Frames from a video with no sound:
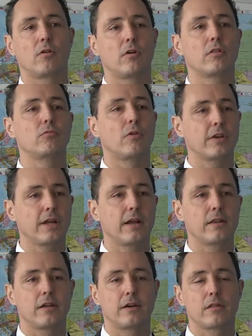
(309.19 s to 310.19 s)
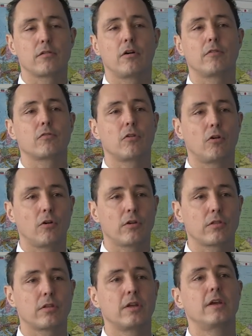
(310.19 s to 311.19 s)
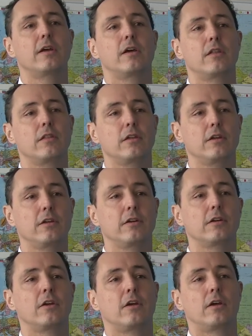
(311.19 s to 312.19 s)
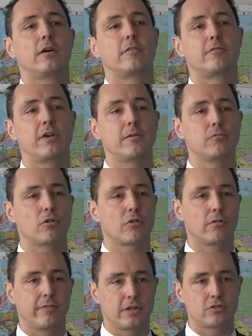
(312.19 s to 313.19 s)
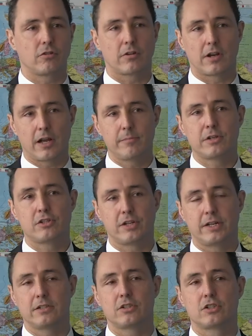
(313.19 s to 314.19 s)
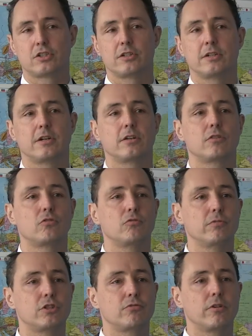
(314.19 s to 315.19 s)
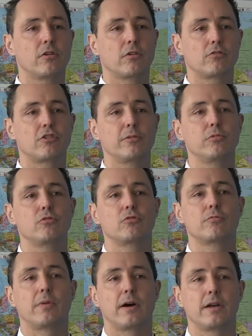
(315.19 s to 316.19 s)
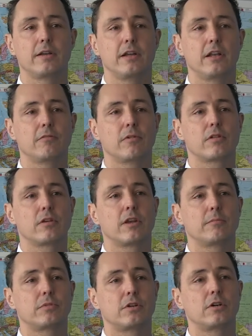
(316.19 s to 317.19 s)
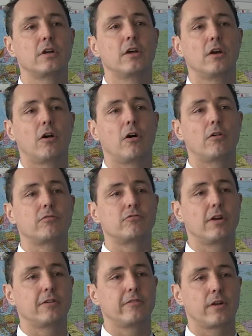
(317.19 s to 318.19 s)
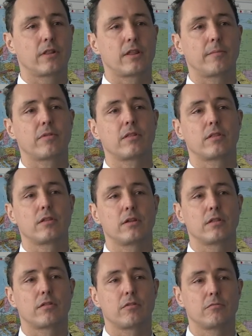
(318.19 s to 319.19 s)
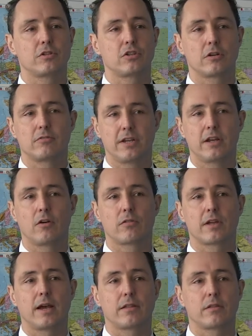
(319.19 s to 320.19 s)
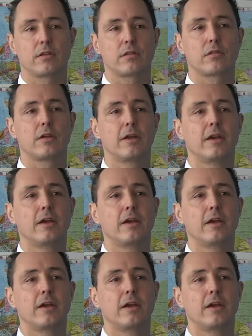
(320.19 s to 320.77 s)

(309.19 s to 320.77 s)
On the one hand, there is, of course, the Framework Convention on Climate Change, uh, to which we contribute by dealing with a number of relevant substances, which are greenhouse gases,